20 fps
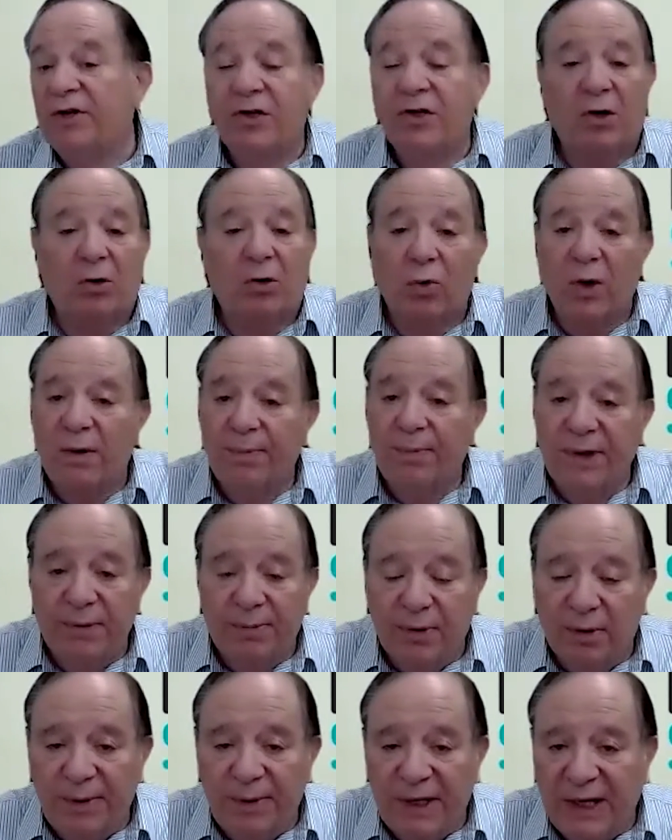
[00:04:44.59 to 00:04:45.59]
When
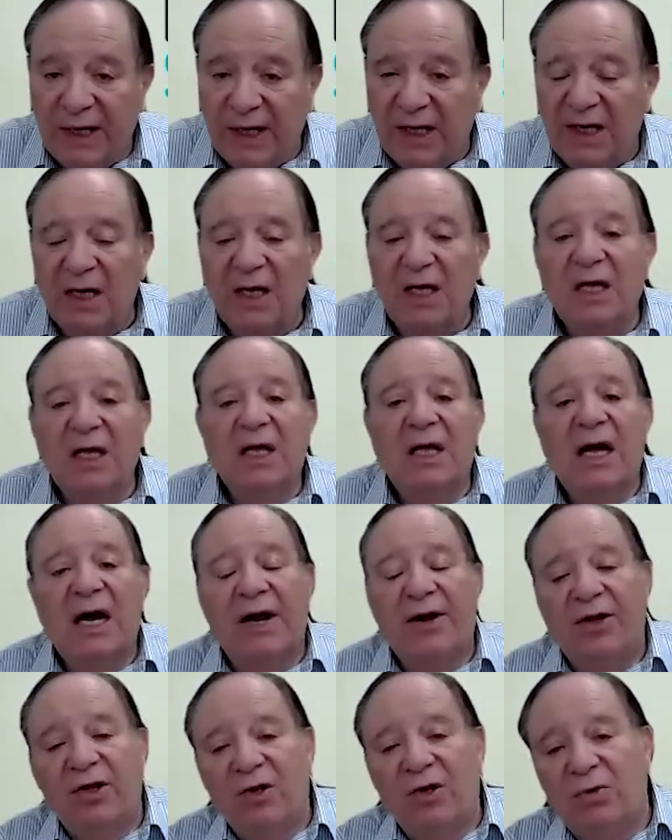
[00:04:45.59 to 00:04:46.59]
people pay, how
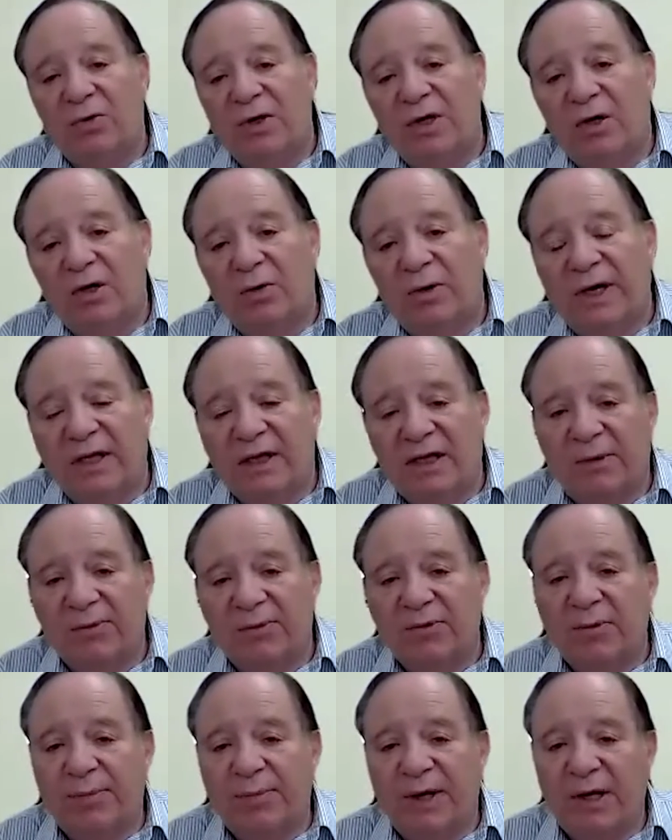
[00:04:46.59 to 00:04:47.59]
do you, get them
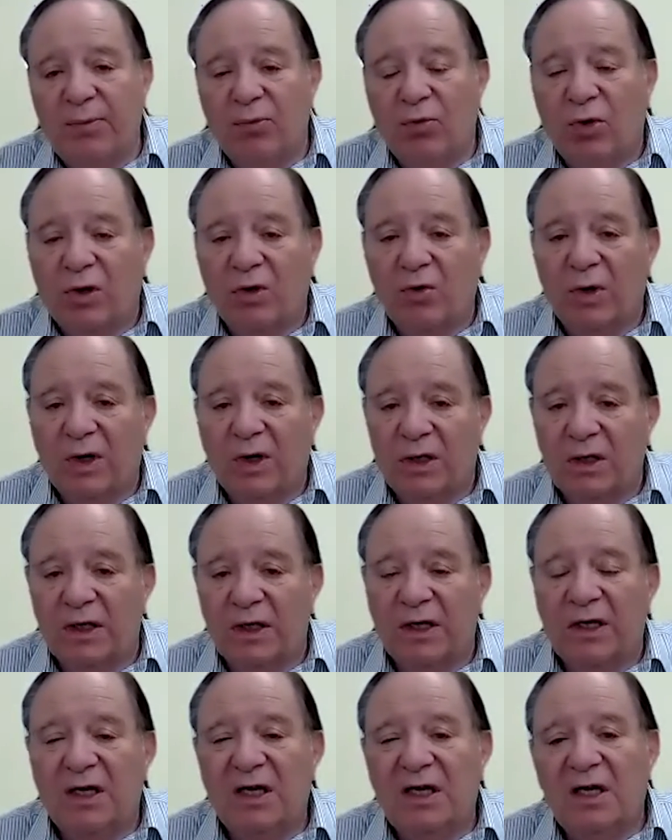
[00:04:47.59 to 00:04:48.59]
to pay more
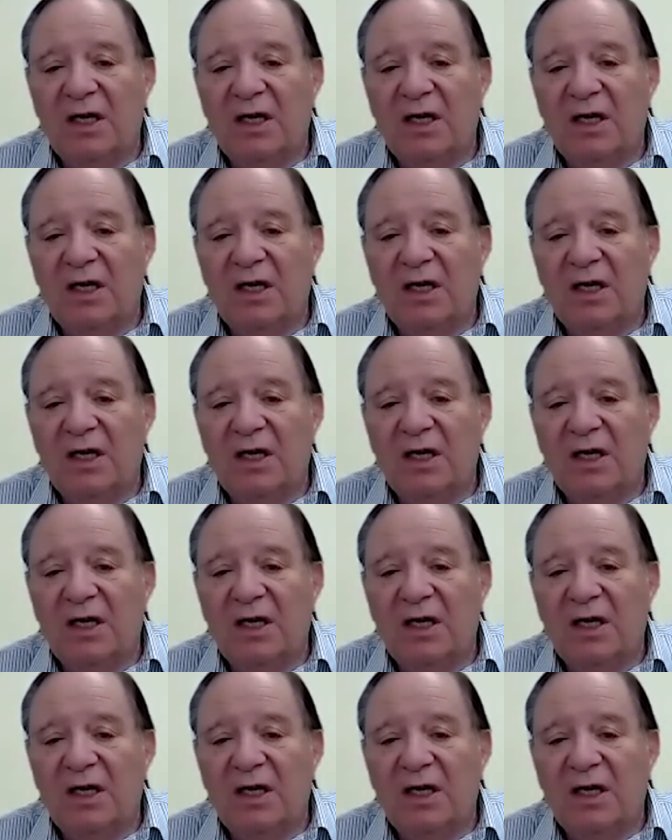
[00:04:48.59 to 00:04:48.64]
quickly?